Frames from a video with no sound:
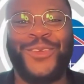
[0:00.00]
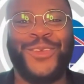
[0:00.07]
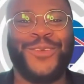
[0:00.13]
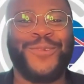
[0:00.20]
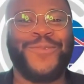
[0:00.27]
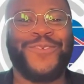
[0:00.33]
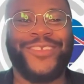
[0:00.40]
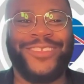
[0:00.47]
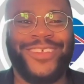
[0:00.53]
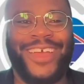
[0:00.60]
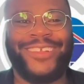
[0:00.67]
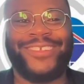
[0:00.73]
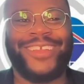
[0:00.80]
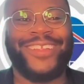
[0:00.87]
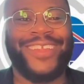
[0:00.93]
for you.
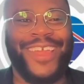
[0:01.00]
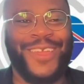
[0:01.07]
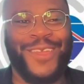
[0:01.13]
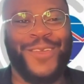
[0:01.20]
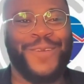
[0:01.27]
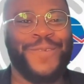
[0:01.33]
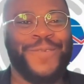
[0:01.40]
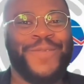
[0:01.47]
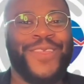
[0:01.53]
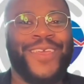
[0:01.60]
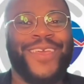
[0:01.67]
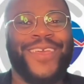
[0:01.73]
Fantastic. Thank you.